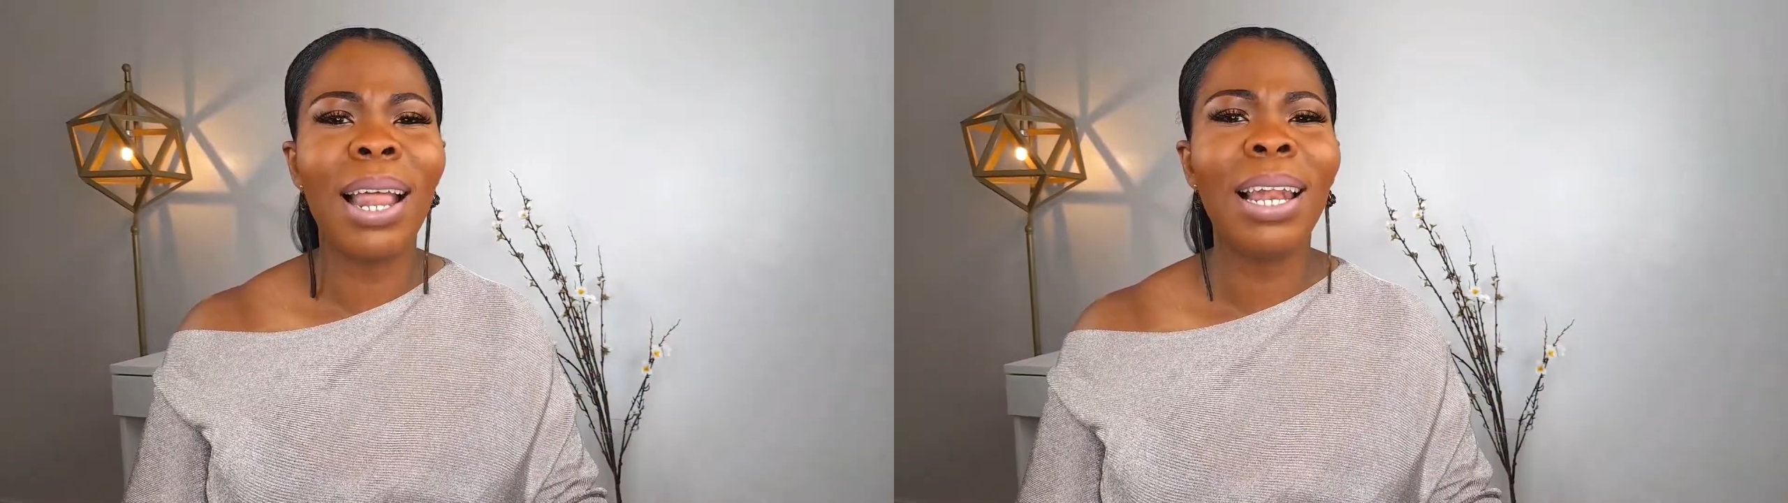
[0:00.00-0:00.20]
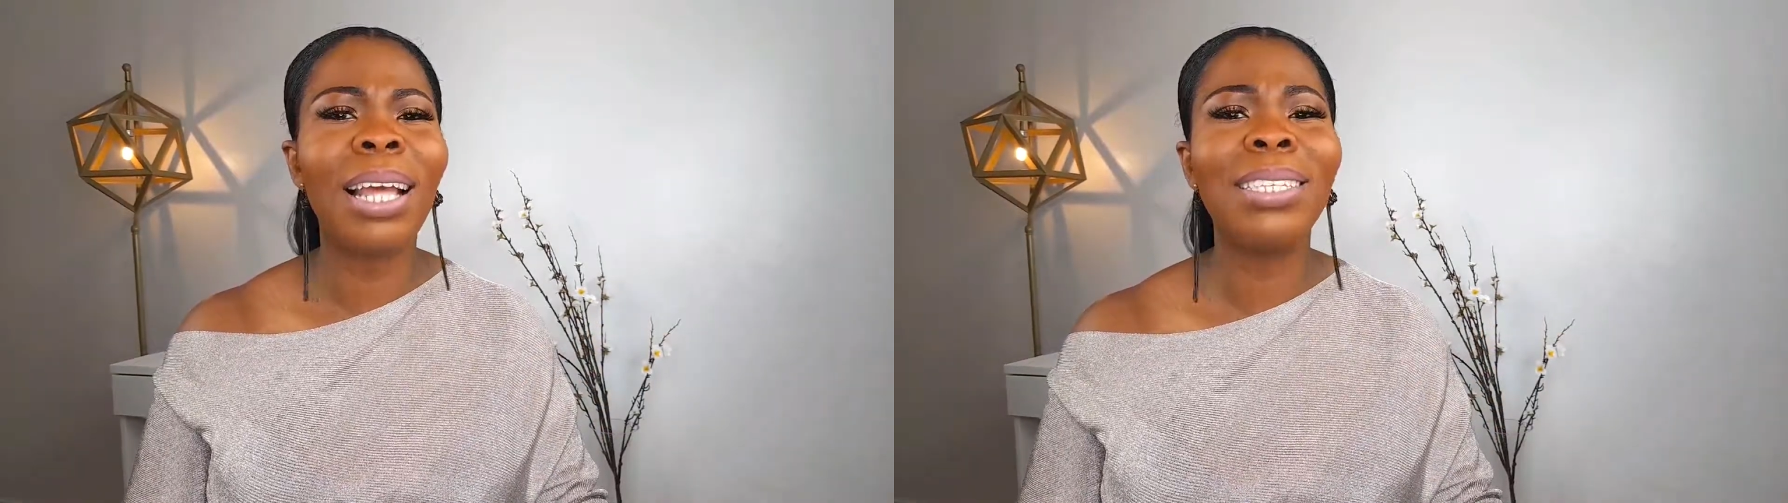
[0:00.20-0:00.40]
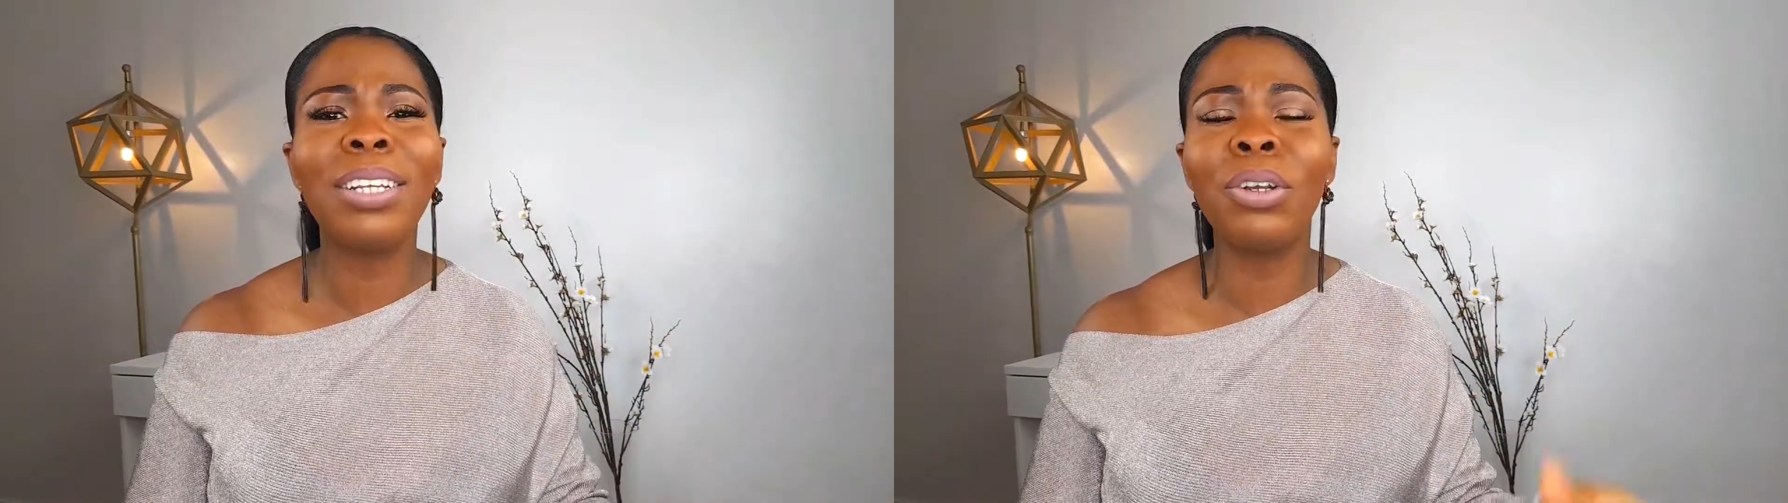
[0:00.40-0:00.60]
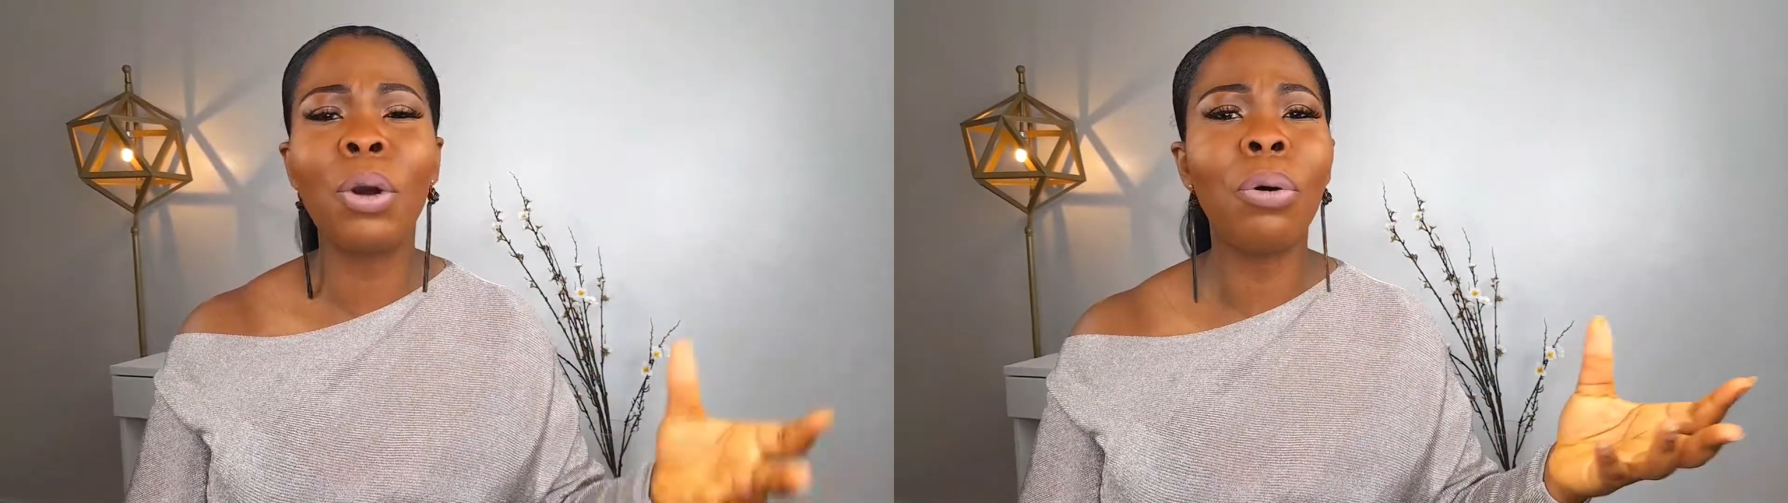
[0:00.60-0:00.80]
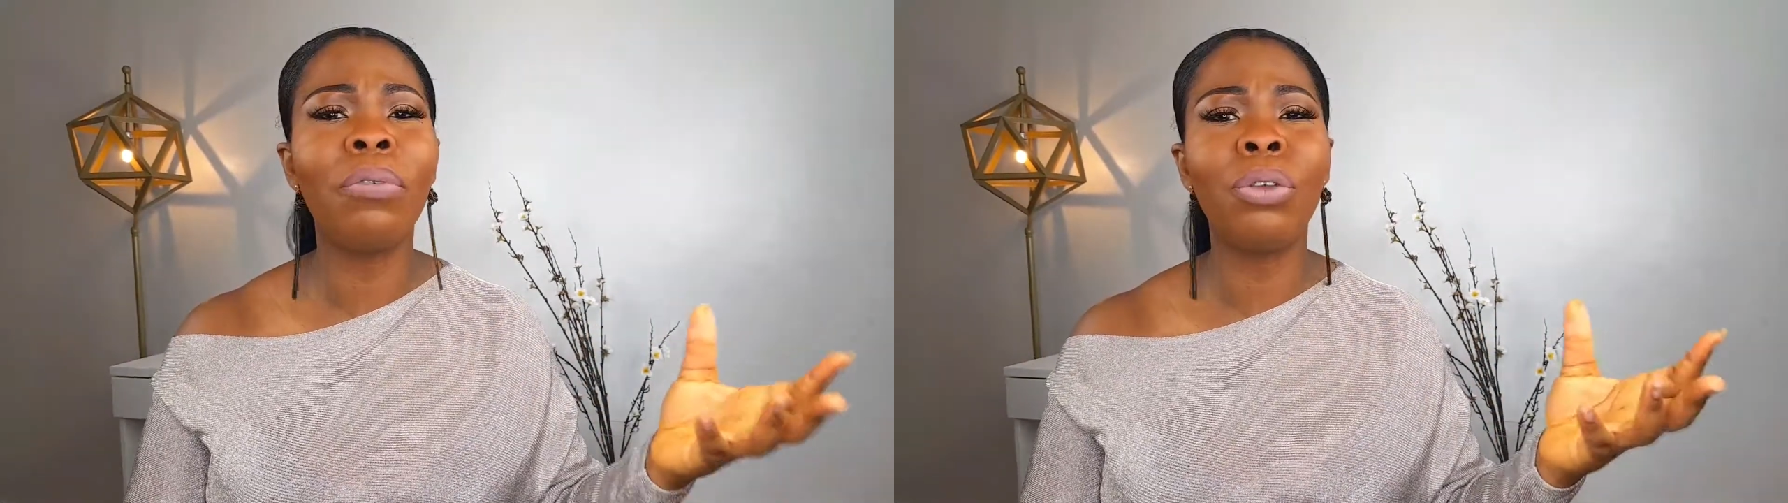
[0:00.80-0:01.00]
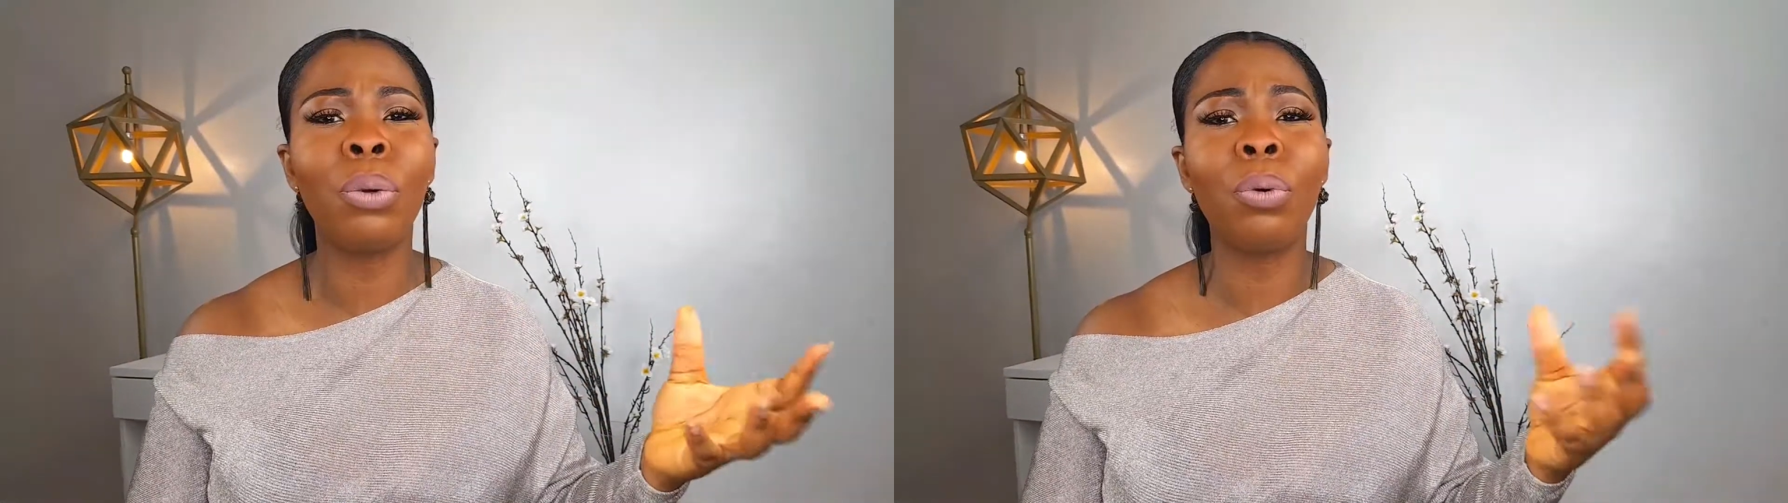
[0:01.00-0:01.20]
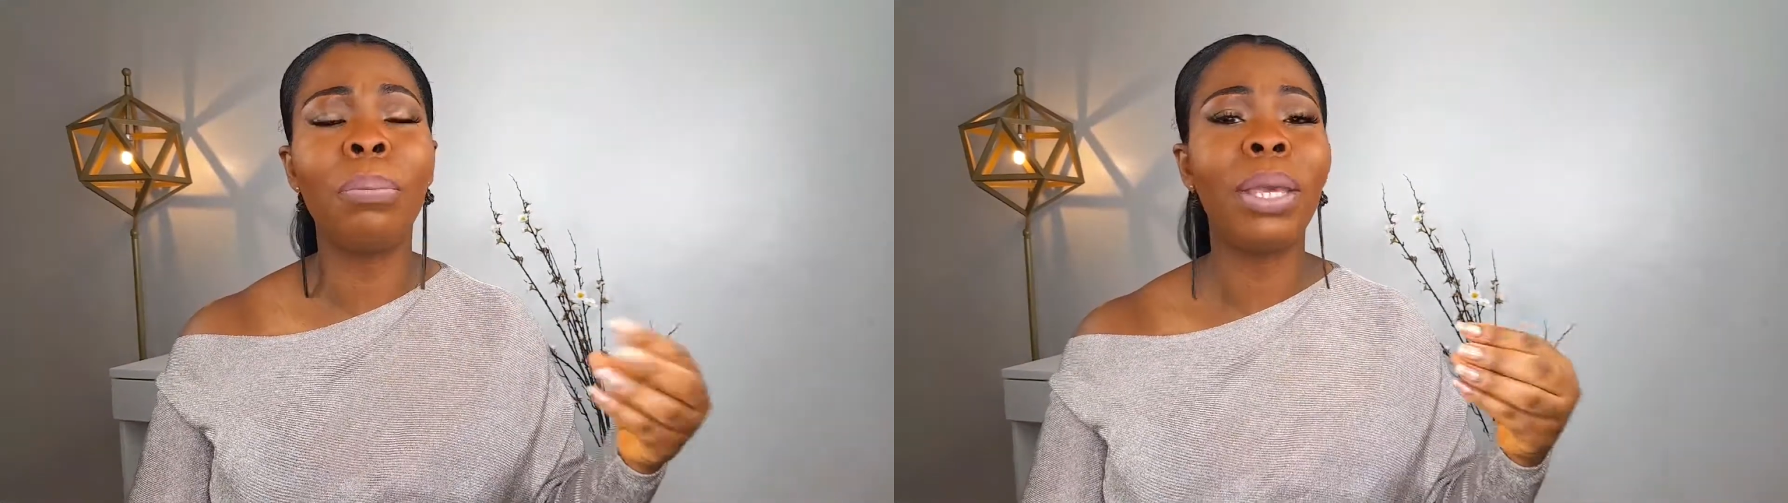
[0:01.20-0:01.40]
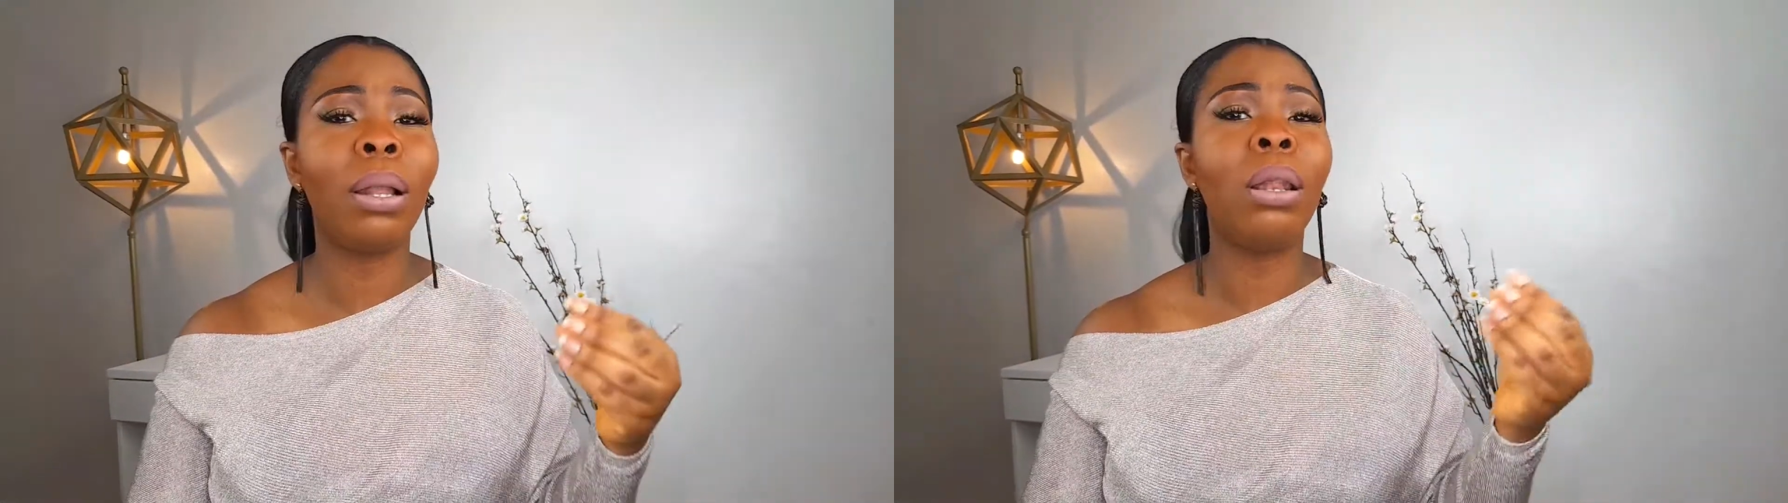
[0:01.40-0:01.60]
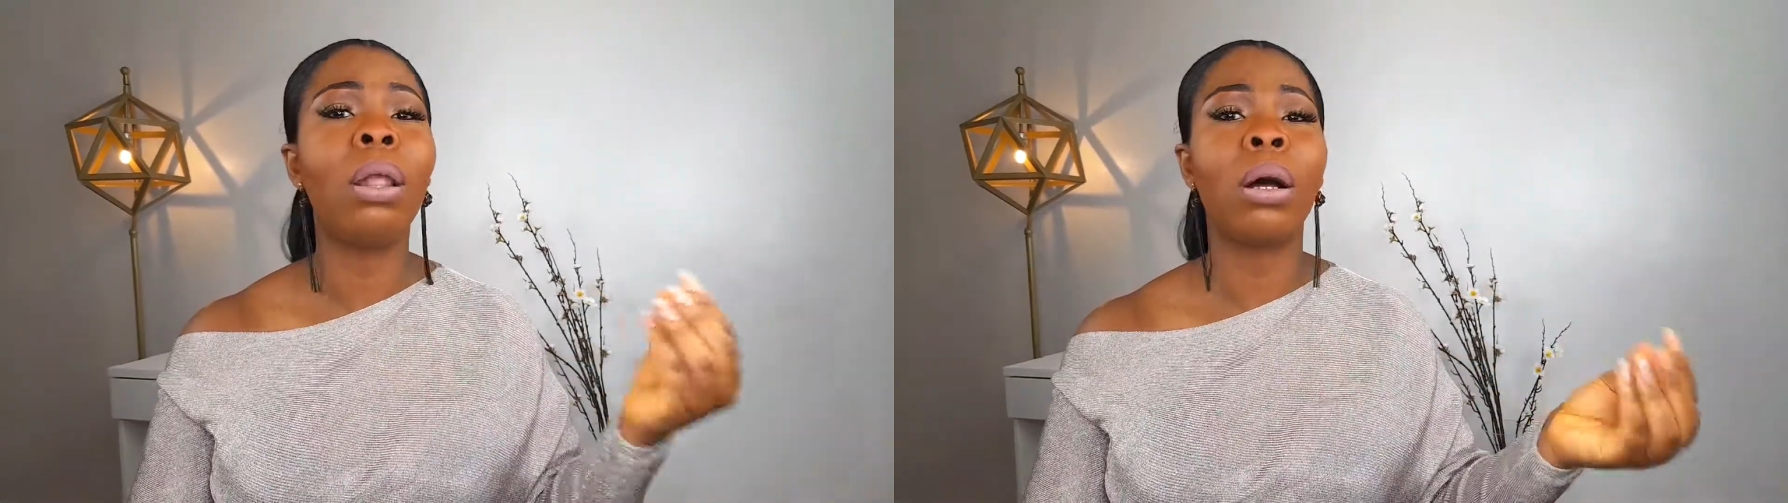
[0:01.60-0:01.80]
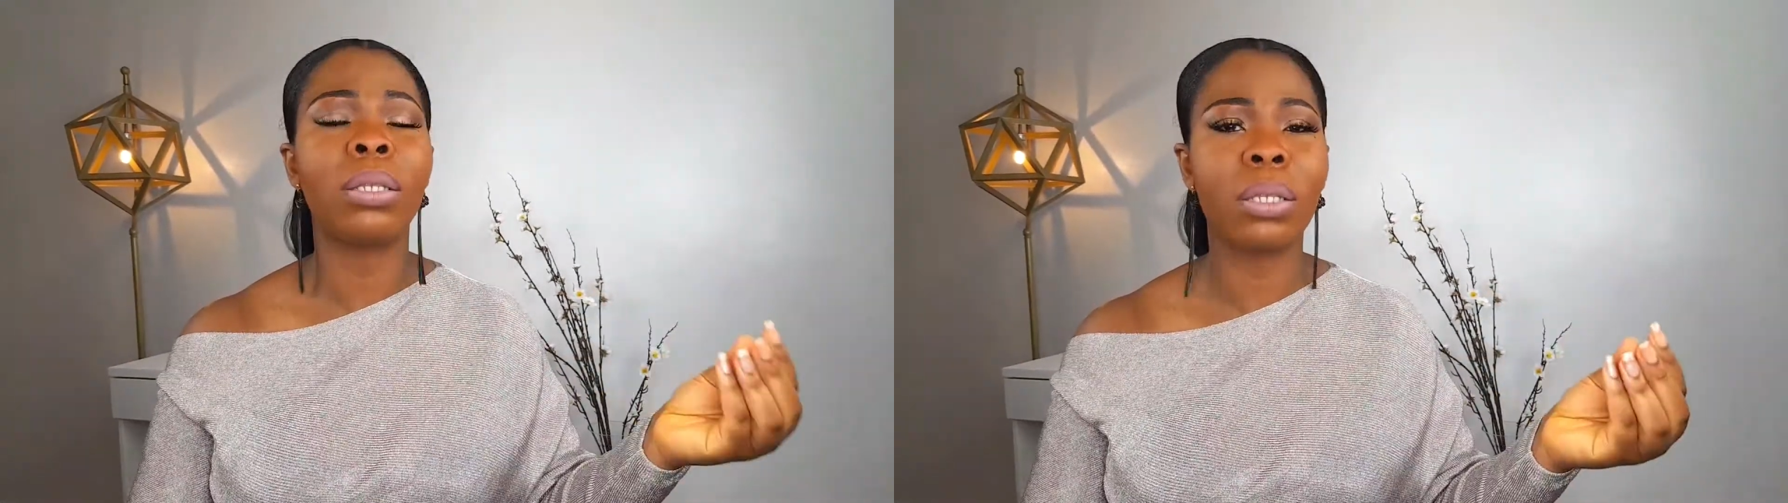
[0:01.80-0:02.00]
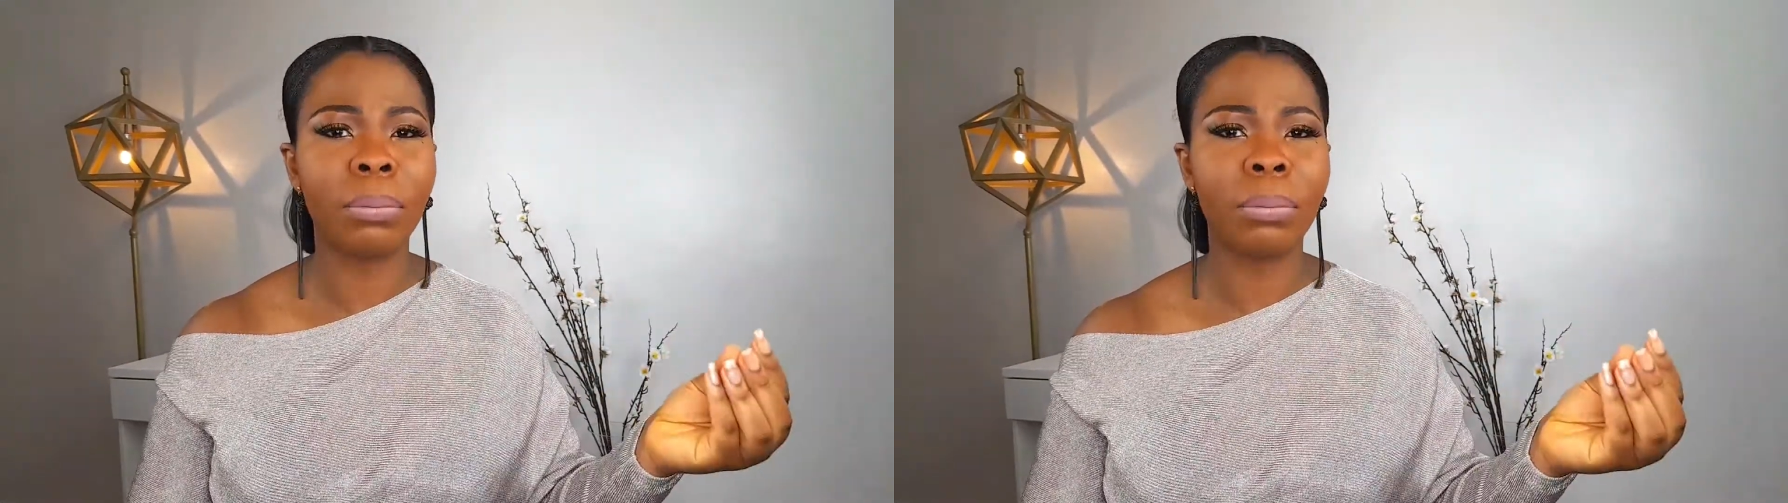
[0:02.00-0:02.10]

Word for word: letting go of you will be a loss